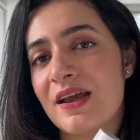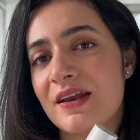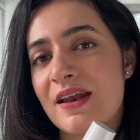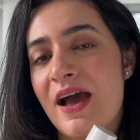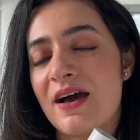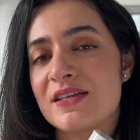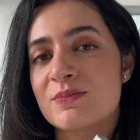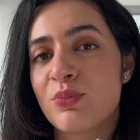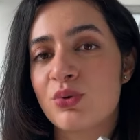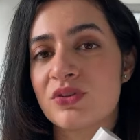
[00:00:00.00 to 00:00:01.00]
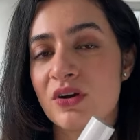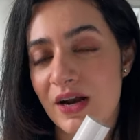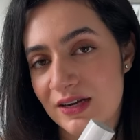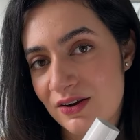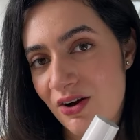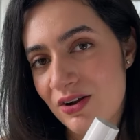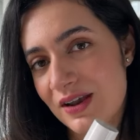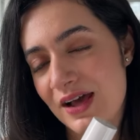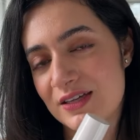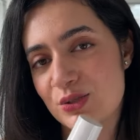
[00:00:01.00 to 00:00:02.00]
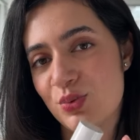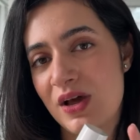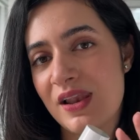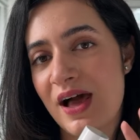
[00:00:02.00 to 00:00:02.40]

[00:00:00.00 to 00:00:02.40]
it has both retinol as well